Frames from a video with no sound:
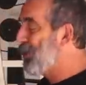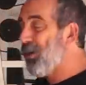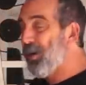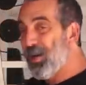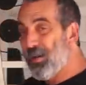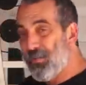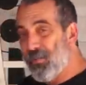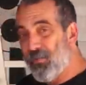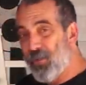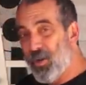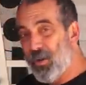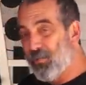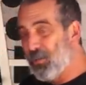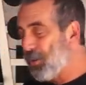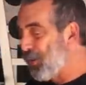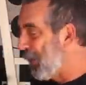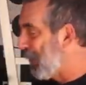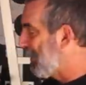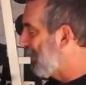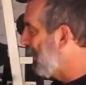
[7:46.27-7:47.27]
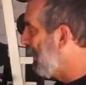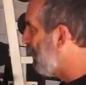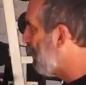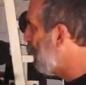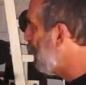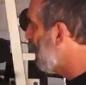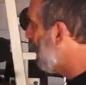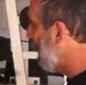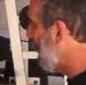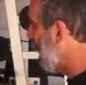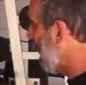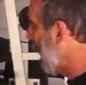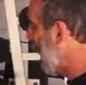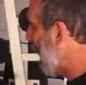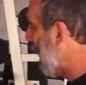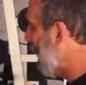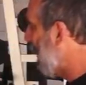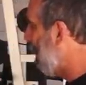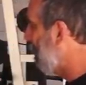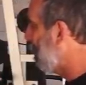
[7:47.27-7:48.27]
carrying revolvers like this, you didn't
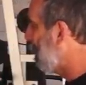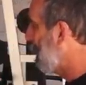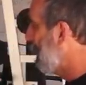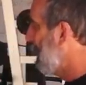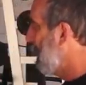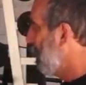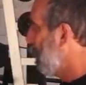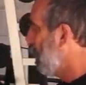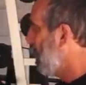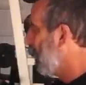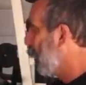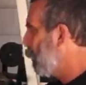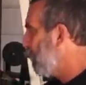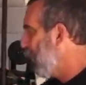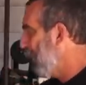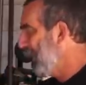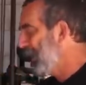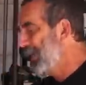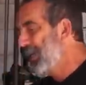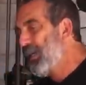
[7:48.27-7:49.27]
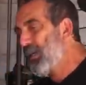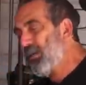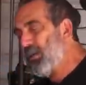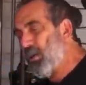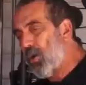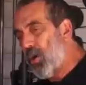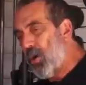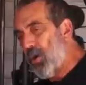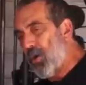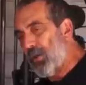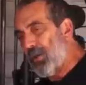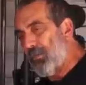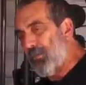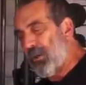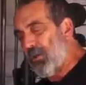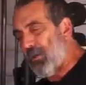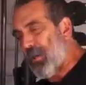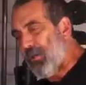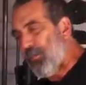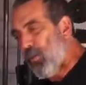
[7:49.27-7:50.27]
have what are quaintly called, let
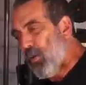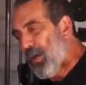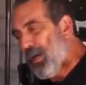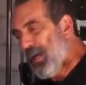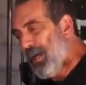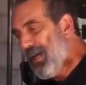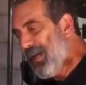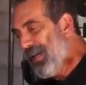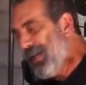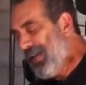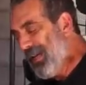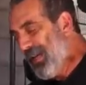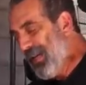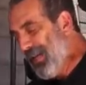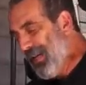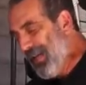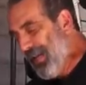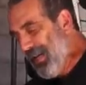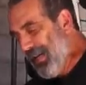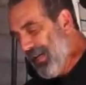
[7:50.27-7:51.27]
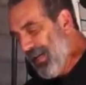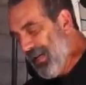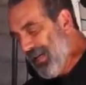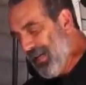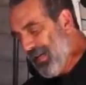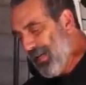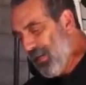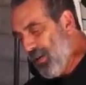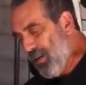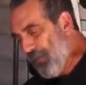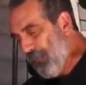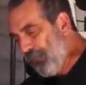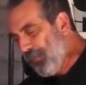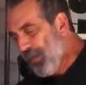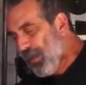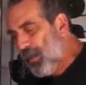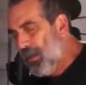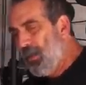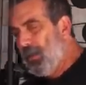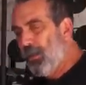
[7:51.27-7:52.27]
me grab one uh, here.
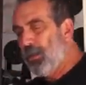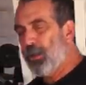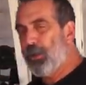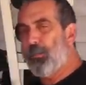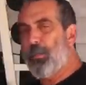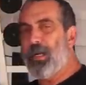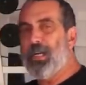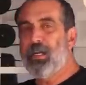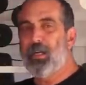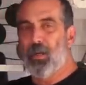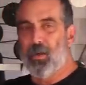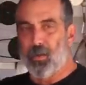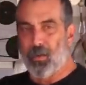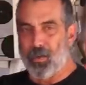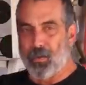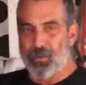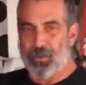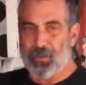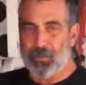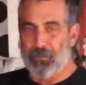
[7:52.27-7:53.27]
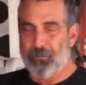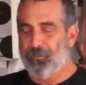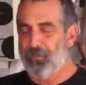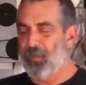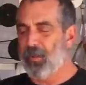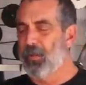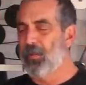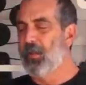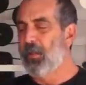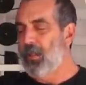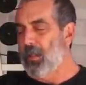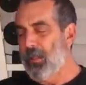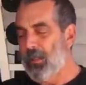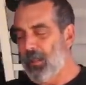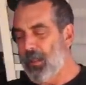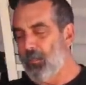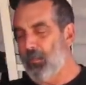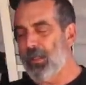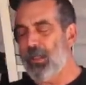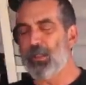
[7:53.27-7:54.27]
Speed loaders.
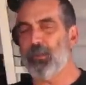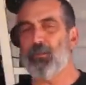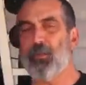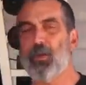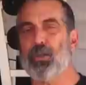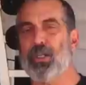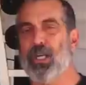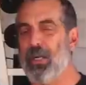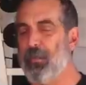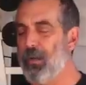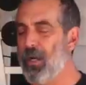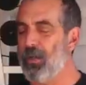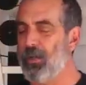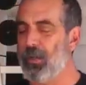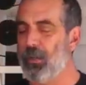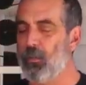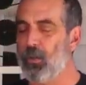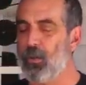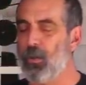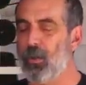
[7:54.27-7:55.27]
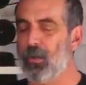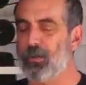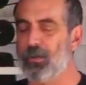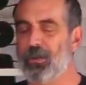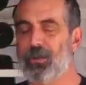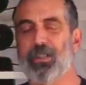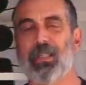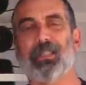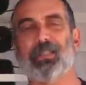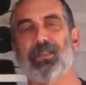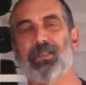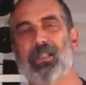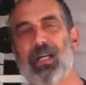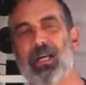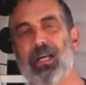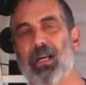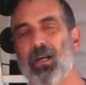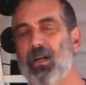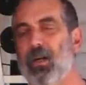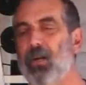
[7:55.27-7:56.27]
Now, when these first came out, they were called six
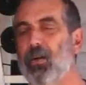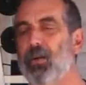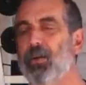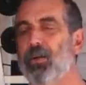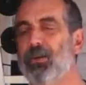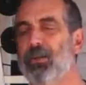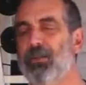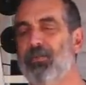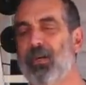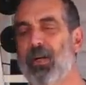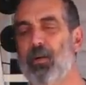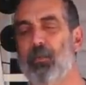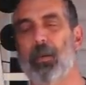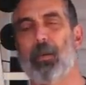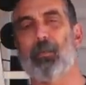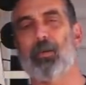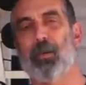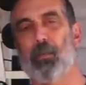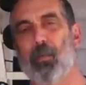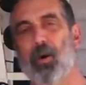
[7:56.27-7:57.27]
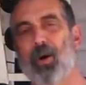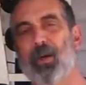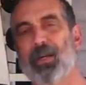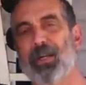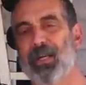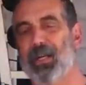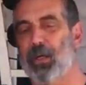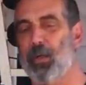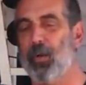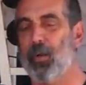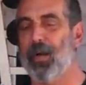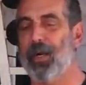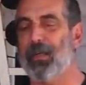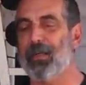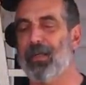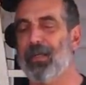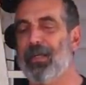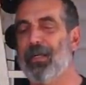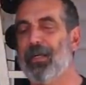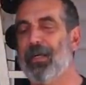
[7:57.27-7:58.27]
second loaders, if I remember the marketing
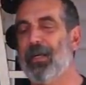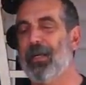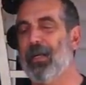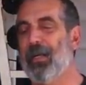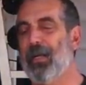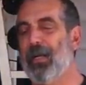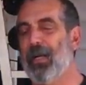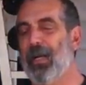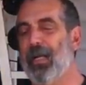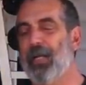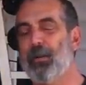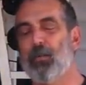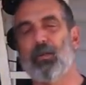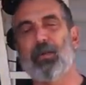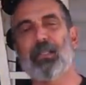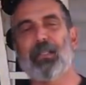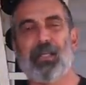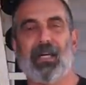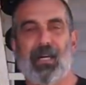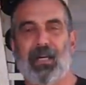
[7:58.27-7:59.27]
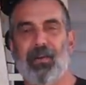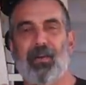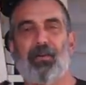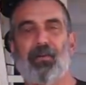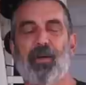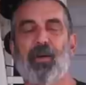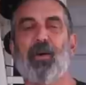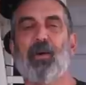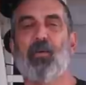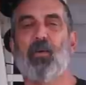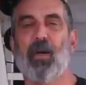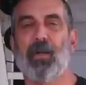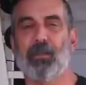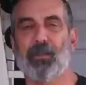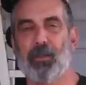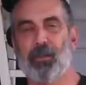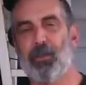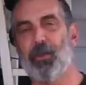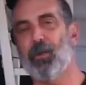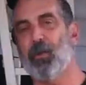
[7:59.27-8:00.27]
correctly. And the, the, uh, the theory was
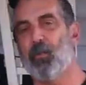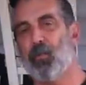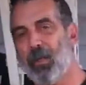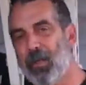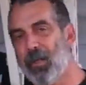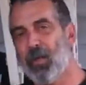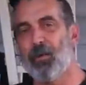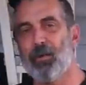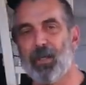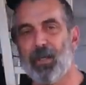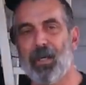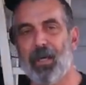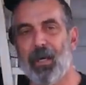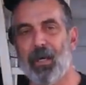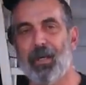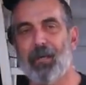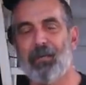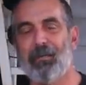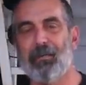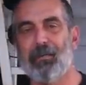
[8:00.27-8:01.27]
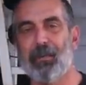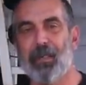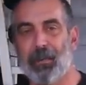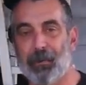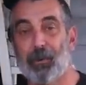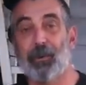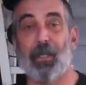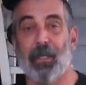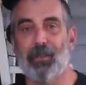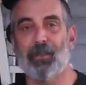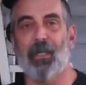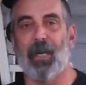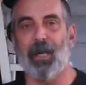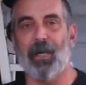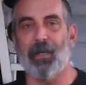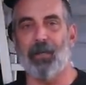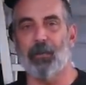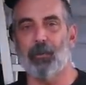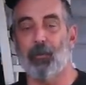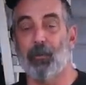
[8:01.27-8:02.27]
that you could reload the gun in six
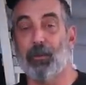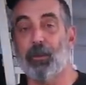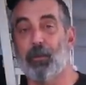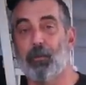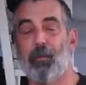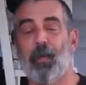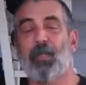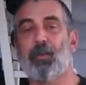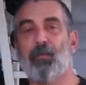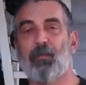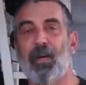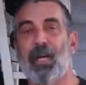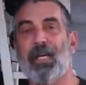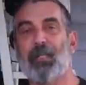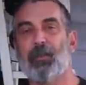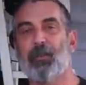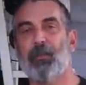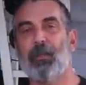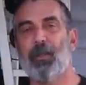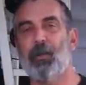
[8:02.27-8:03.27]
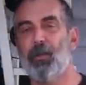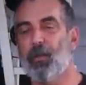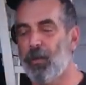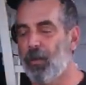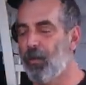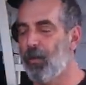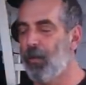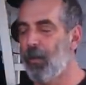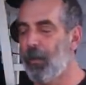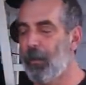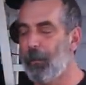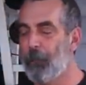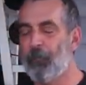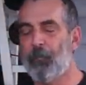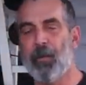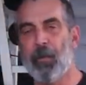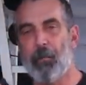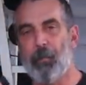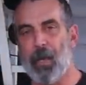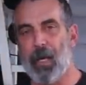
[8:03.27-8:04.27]
seconds, which is much faster than you could do it
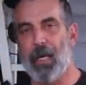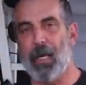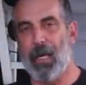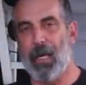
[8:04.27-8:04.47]
by